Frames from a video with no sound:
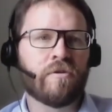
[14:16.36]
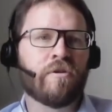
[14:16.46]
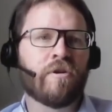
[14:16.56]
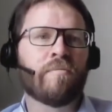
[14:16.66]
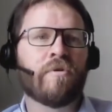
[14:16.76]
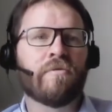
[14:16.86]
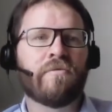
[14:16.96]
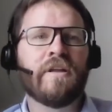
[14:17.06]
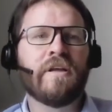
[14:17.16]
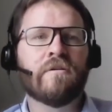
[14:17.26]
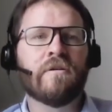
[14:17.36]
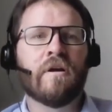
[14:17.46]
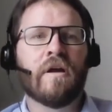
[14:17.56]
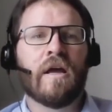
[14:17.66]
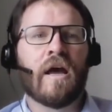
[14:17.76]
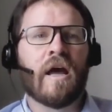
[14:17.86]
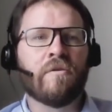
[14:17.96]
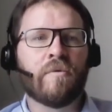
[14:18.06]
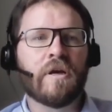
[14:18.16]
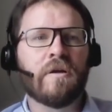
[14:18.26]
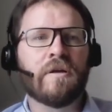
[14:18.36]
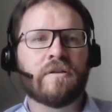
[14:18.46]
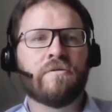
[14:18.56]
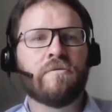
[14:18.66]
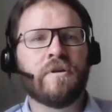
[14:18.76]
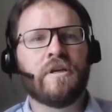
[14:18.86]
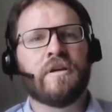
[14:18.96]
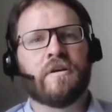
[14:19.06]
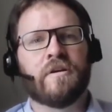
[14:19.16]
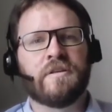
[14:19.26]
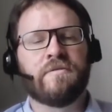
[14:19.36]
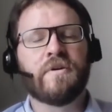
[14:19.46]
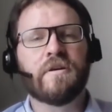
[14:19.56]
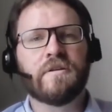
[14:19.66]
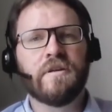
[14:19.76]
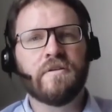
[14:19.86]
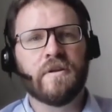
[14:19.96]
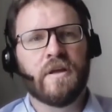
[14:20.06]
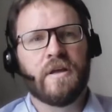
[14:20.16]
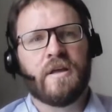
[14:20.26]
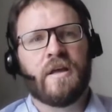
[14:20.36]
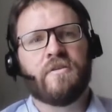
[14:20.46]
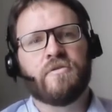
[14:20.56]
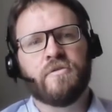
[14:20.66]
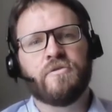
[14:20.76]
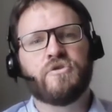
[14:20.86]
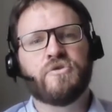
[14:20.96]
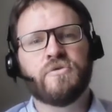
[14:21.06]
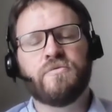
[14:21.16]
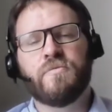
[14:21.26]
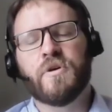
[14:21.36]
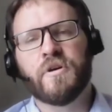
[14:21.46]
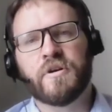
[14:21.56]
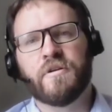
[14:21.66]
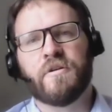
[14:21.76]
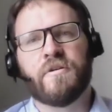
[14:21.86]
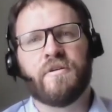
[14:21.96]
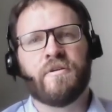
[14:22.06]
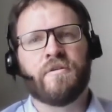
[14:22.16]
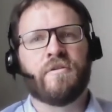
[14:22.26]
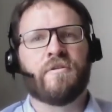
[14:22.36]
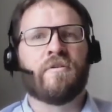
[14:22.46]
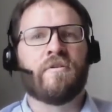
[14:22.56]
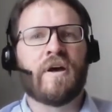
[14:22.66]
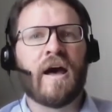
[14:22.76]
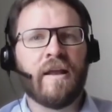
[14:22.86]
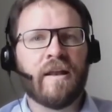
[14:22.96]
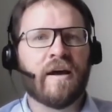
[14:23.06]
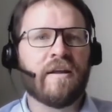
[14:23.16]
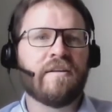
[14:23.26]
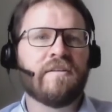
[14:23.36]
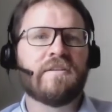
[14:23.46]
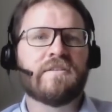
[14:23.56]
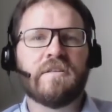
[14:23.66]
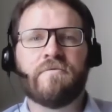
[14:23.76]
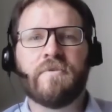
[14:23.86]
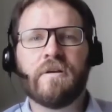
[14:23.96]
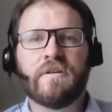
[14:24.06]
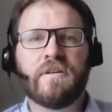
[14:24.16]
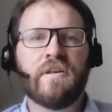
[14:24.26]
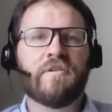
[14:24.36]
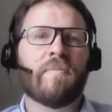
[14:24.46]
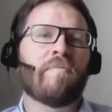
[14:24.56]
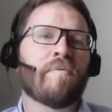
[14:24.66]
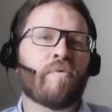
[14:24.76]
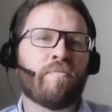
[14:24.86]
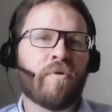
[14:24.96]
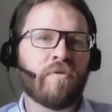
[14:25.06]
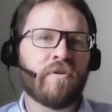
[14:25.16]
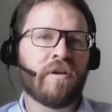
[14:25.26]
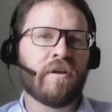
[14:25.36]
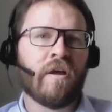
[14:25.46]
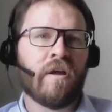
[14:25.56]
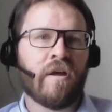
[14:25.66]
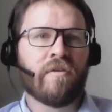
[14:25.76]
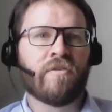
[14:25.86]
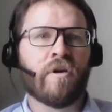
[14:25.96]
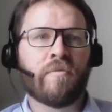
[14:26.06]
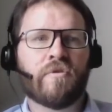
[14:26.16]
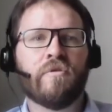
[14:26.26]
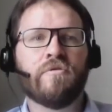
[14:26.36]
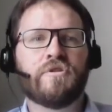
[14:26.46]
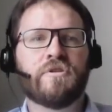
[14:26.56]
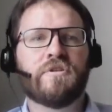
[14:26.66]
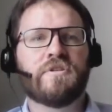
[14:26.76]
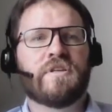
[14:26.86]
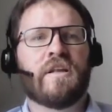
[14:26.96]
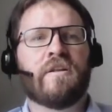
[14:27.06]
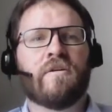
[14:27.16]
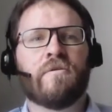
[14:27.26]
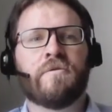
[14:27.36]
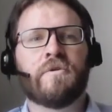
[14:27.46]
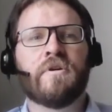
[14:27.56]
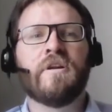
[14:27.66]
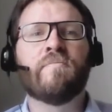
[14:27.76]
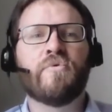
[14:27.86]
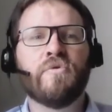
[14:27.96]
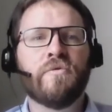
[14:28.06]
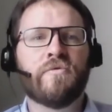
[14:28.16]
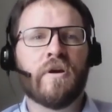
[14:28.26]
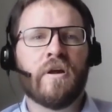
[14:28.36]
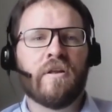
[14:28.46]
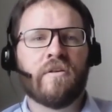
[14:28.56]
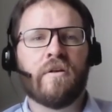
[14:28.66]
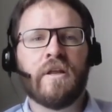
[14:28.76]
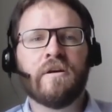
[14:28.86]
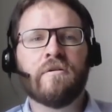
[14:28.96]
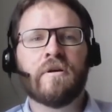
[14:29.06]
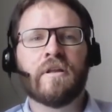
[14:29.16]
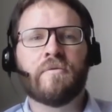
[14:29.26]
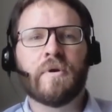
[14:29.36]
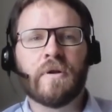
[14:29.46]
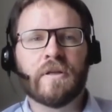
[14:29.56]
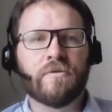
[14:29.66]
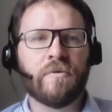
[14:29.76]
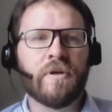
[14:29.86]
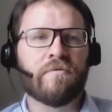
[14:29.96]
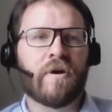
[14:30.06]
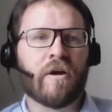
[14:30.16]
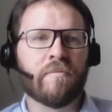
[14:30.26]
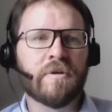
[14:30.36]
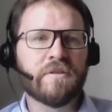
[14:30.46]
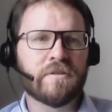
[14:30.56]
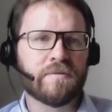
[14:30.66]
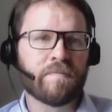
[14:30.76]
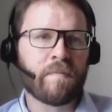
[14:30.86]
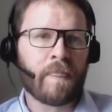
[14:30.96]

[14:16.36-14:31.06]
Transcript: a number of legal and regulatory difficulties. And so you should work on highlighting these difficulties, maybe proposing some solutions and overall improve the legal and regulatory environments.